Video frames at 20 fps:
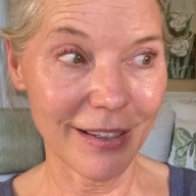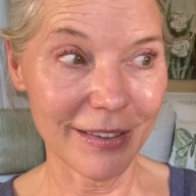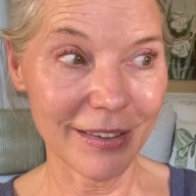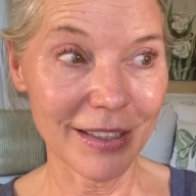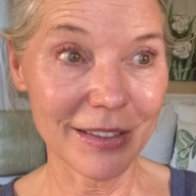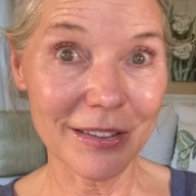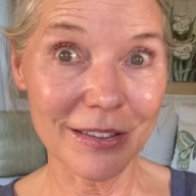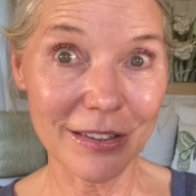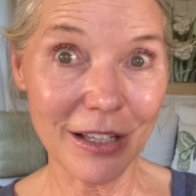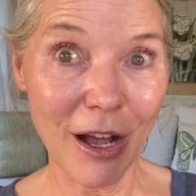
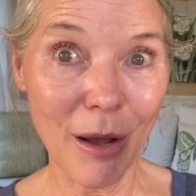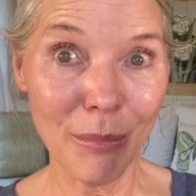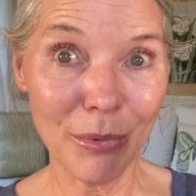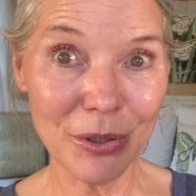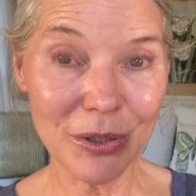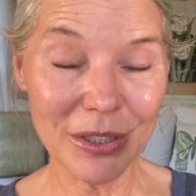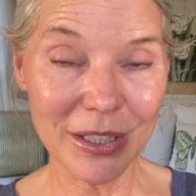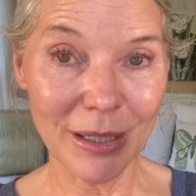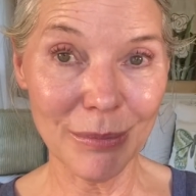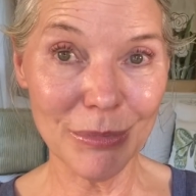This is
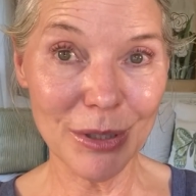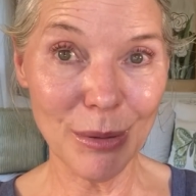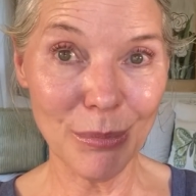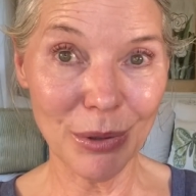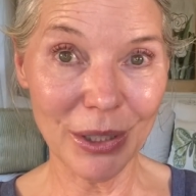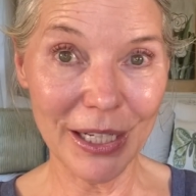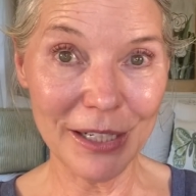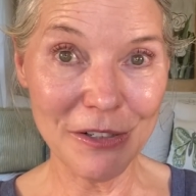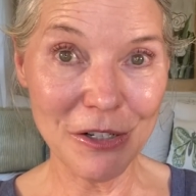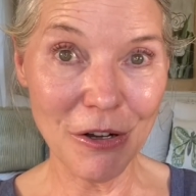almost empty,
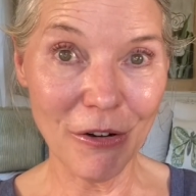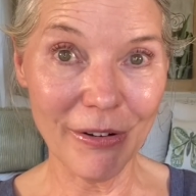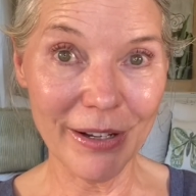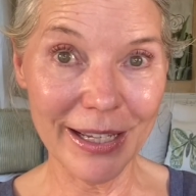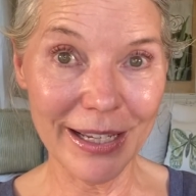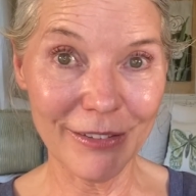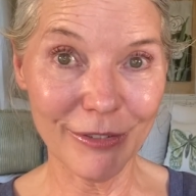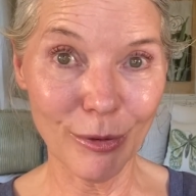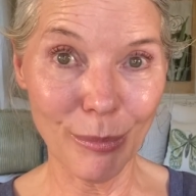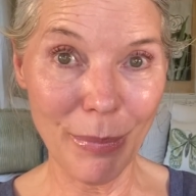but I know I
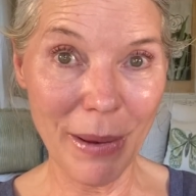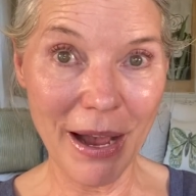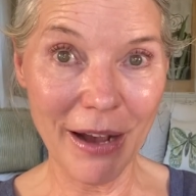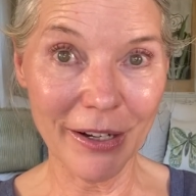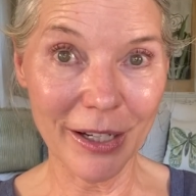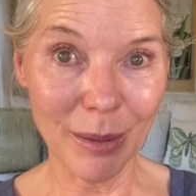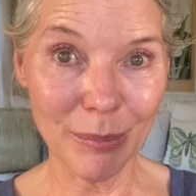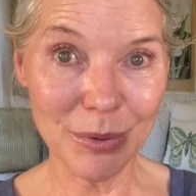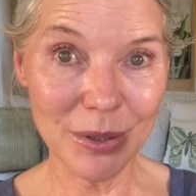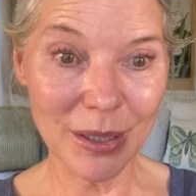have a
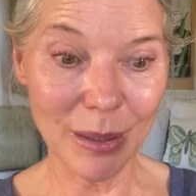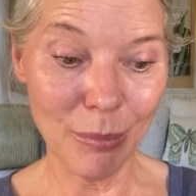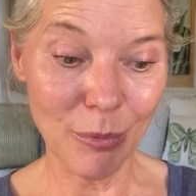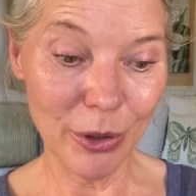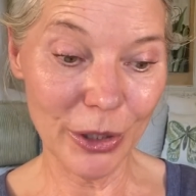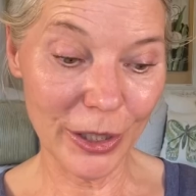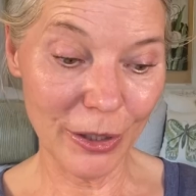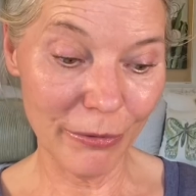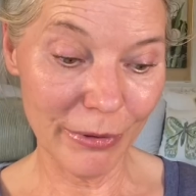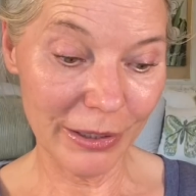backup
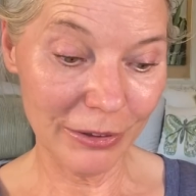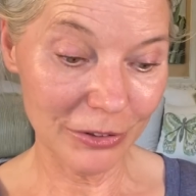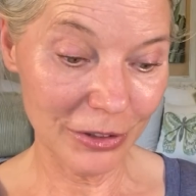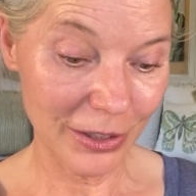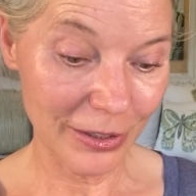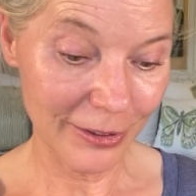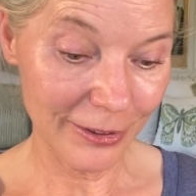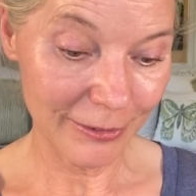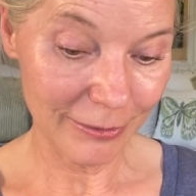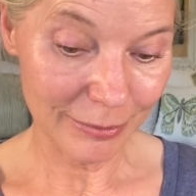somewhere around
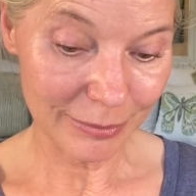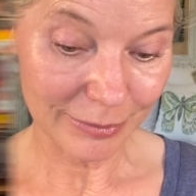here.